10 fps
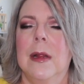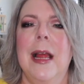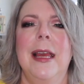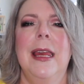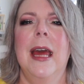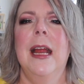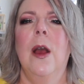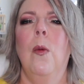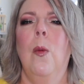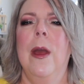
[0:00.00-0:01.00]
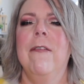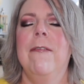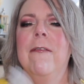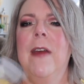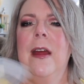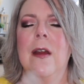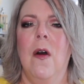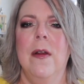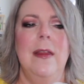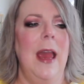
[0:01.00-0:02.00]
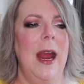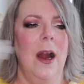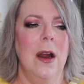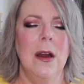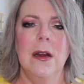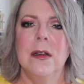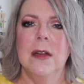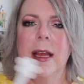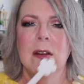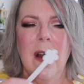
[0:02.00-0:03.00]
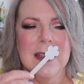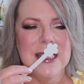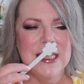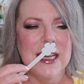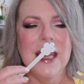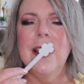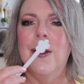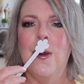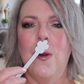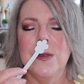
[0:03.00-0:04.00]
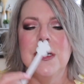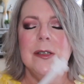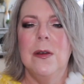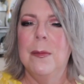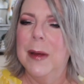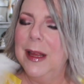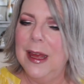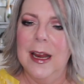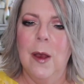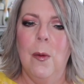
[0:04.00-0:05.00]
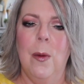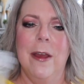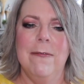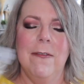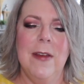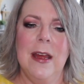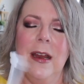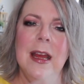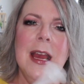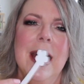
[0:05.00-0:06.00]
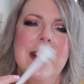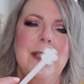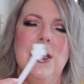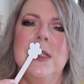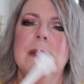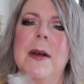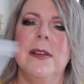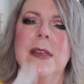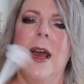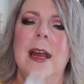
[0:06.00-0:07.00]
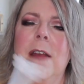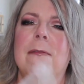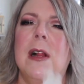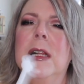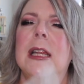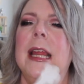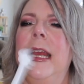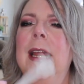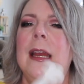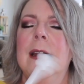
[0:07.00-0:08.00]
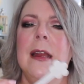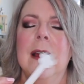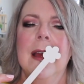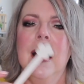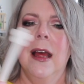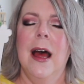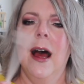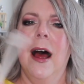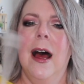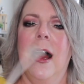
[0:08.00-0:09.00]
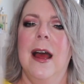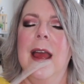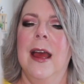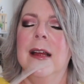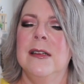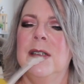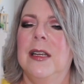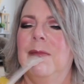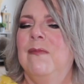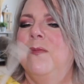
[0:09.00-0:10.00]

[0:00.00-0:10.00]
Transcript: like getting a whiff of it on the air, like not sticking your nose into it, but getting a whiff of it. It just smells kind of clean uh, and